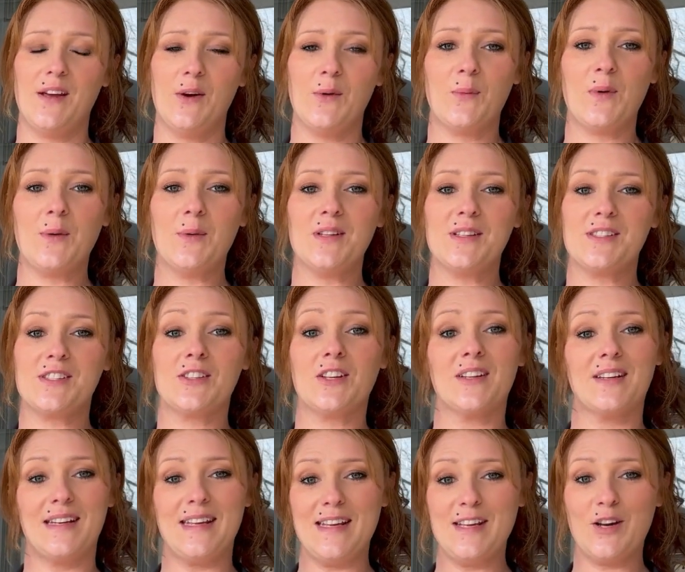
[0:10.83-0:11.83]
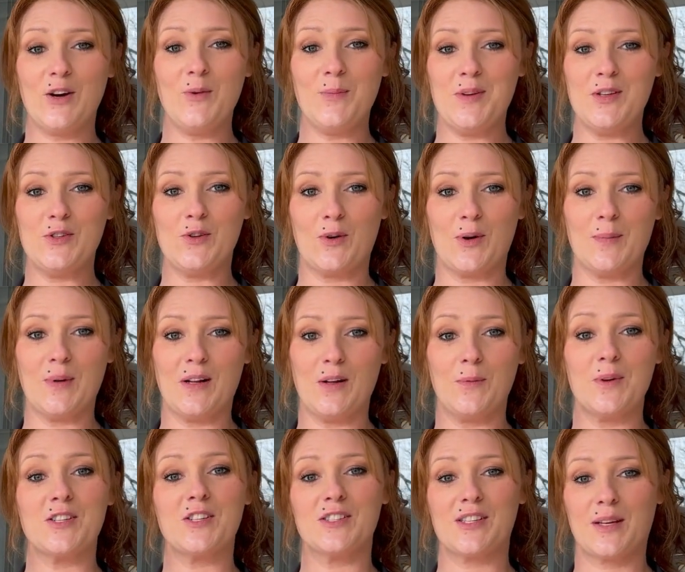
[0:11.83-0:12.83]
We will install an Ecobee doorbell,
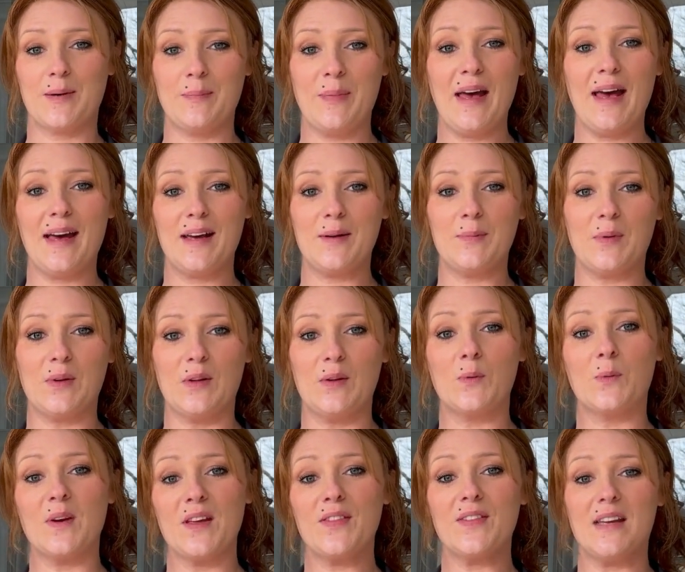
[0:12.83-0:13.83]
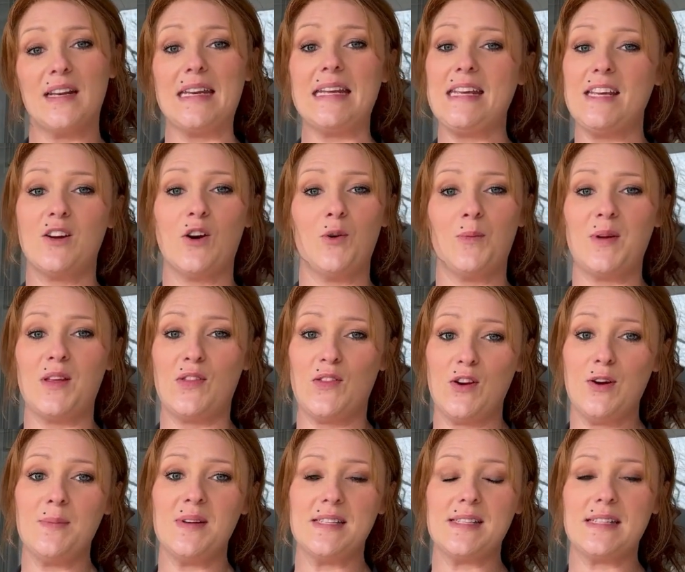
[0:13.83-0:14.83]
which is compatible with an Ecobee
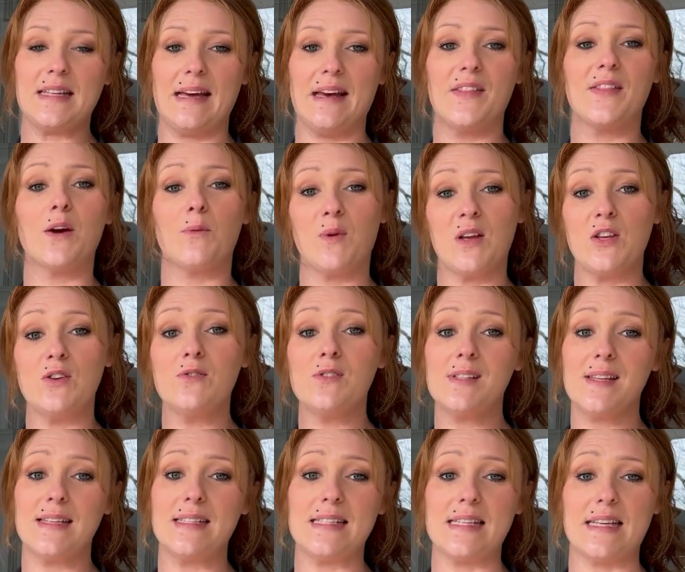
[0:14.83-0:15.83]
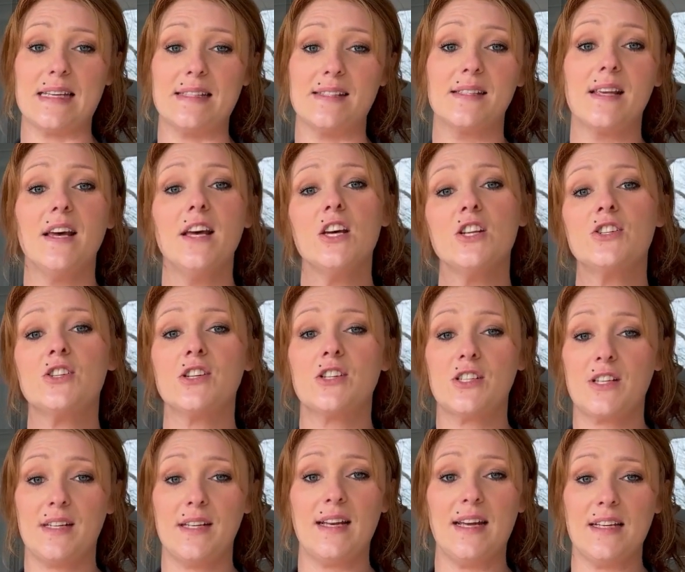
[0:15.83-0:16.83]
thermostat that we use at Dean's to
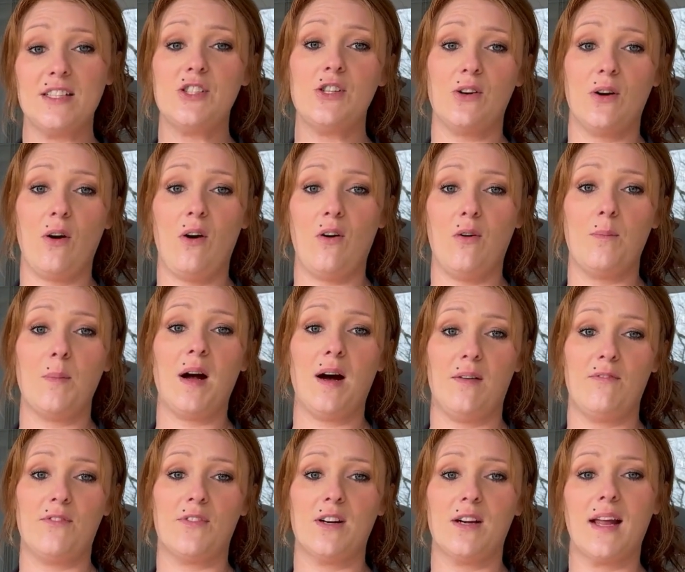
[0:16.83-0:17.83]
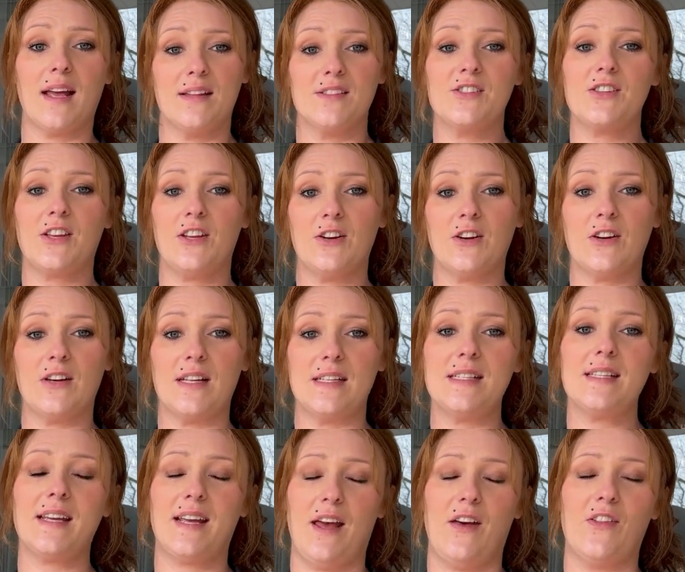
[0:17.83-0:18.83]
connect your home comfort and security
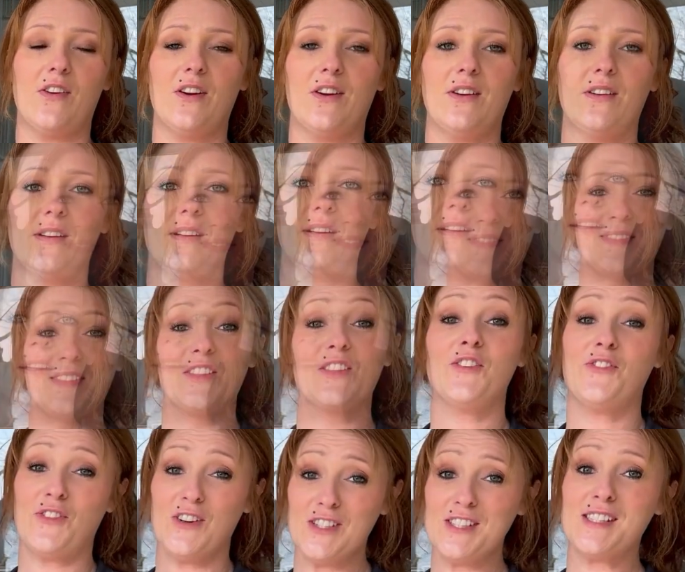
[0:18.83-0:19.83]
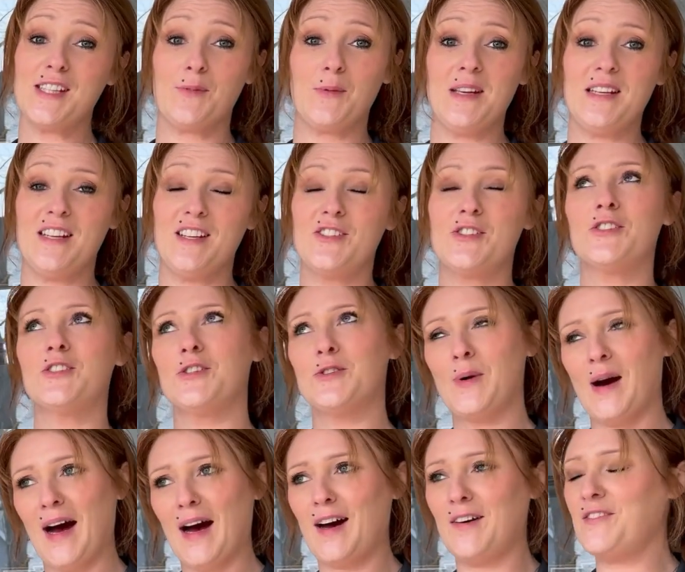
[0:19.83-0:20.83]
together. The first thing we need to
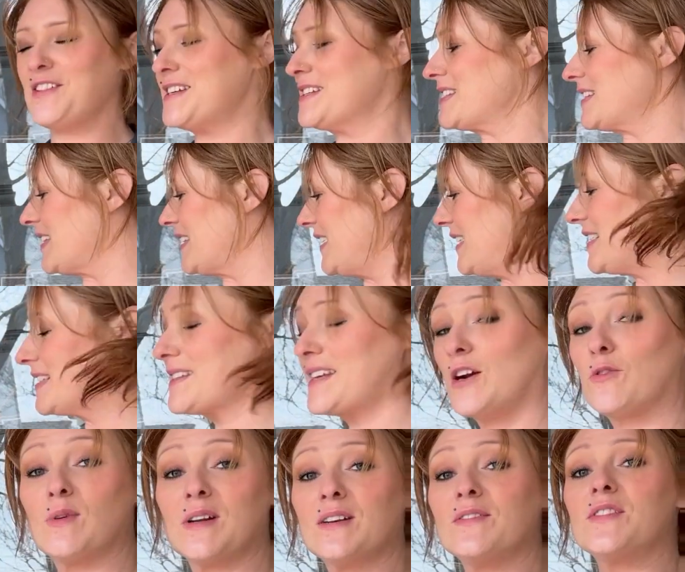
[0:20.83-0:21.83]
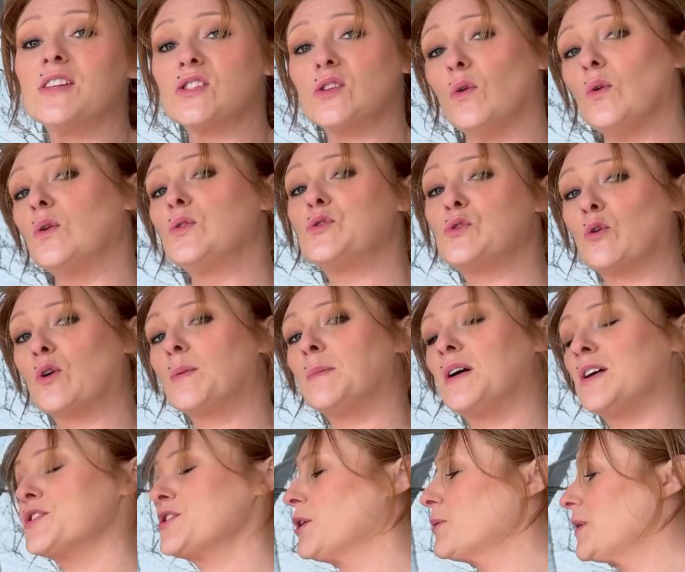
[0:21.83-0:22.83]
do, obviously, is get rid of this old
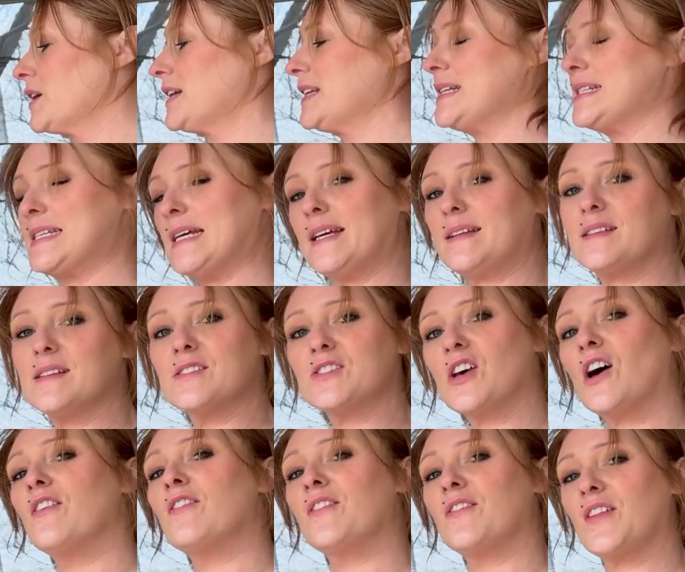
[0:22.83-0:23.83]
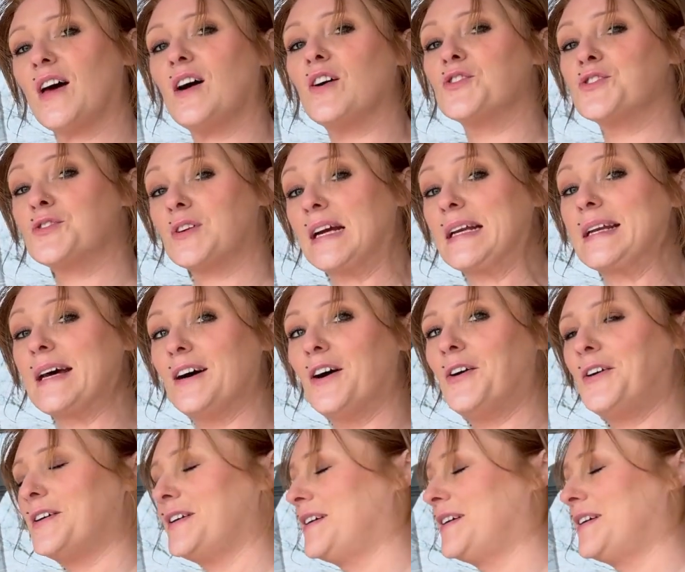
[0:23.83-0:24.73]
doorbell. So we're going to take this off of the house right now.